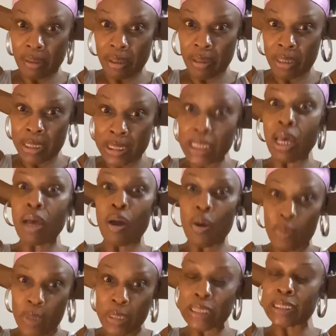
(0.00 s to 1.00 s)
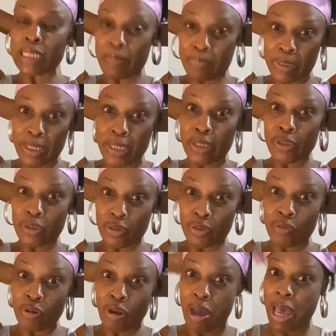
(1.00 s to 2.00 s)
It's oh, it's something. You
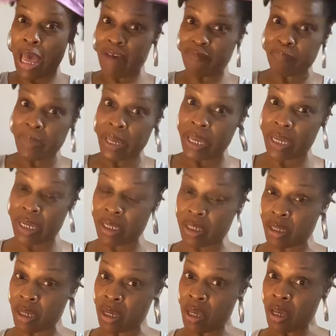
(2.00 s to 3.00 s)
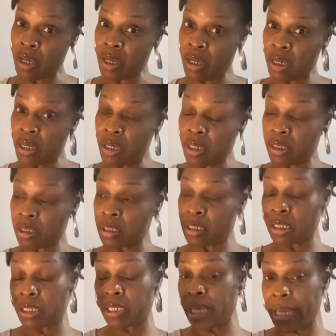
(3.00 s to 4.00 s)
know, I have made
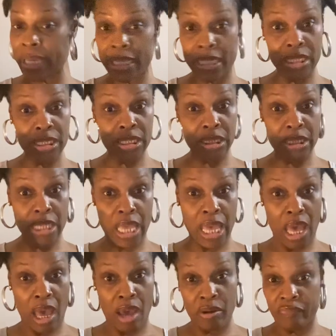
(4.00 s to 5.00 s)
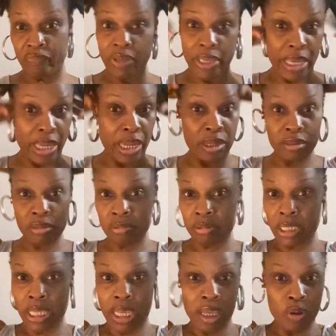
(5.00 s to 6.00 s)
leggings out of a head
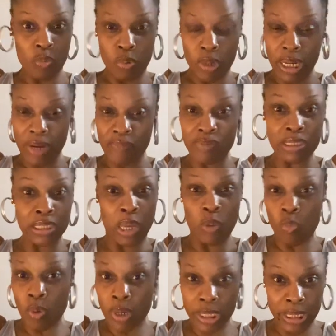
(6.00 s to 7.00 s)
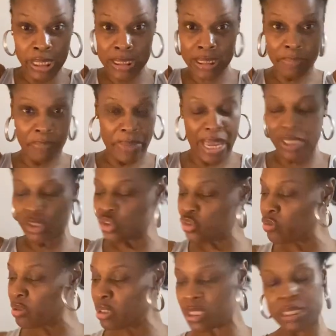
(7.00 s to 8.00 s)
thing or whatever because I wanted it to match.
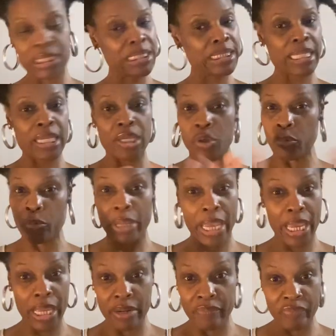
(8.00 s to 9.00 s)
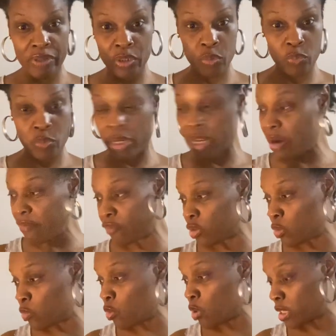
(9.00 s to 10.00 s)
You can just get creative and do whatever
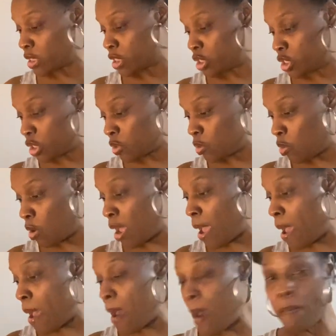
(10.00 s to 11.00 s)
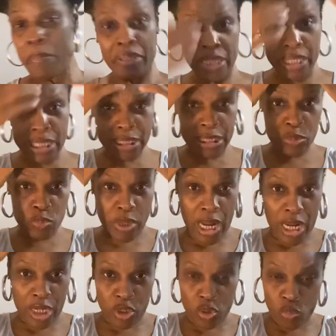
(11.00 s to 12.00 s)
you want to do. But this is what
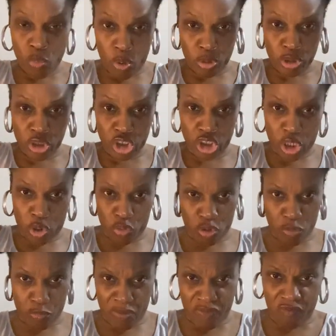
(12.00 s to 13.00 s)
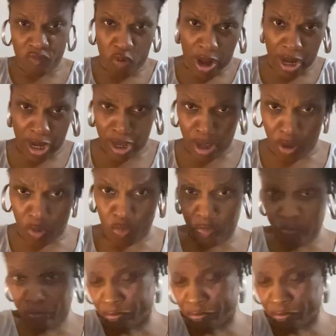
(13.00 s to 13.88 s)
I do want to show you before I go.